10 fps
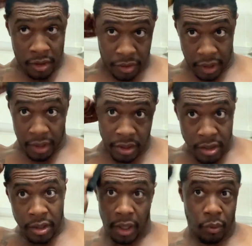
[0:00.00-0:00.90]
Okay,
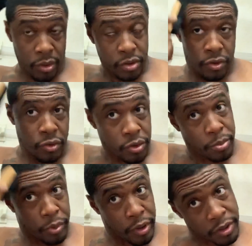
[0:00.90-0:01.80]
and once you use your
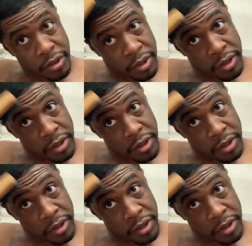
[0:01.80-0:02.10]
brush,